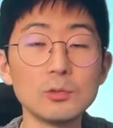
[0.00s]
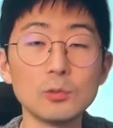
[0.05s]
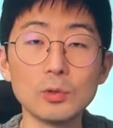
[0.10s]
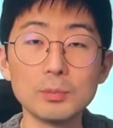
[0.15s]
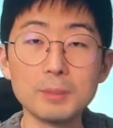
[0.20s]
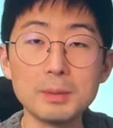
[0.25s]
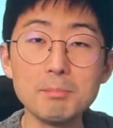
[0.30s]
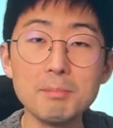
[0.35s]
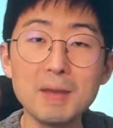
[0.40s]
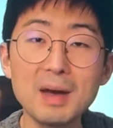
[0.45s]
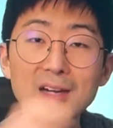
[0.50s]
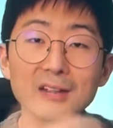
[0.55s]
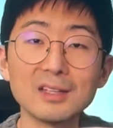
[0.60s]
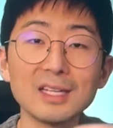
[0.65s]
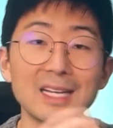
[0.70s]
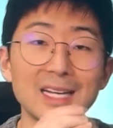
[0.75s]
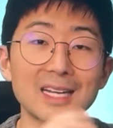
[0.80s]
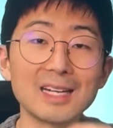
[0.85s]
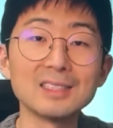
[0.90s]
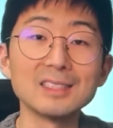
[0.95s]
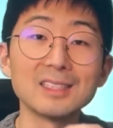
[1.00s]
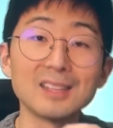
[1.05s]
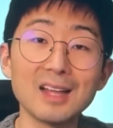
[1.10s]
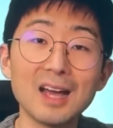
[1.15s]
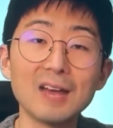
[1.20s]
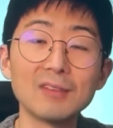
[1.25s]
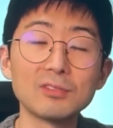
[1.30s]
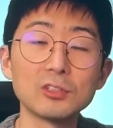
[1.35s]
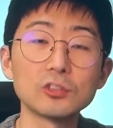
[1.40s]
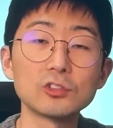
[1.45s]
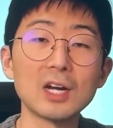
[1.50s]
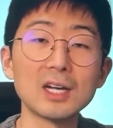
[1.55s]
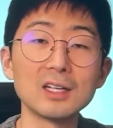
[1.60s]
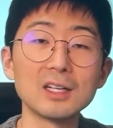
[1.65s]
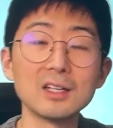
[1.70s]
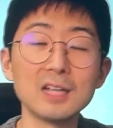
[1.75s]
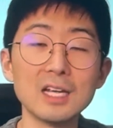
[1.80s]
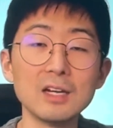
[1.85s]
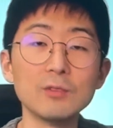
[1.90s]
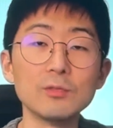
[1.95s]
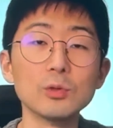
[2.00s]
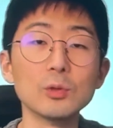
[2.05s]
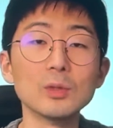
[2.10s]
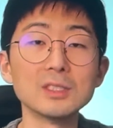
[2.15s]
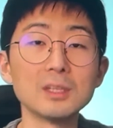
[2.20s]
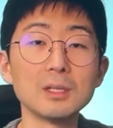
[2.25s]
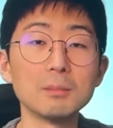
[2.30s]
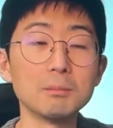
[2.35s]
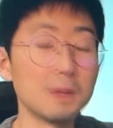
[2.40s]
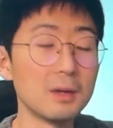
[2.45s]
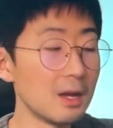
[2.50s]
would be meddling in his life to try to influence him.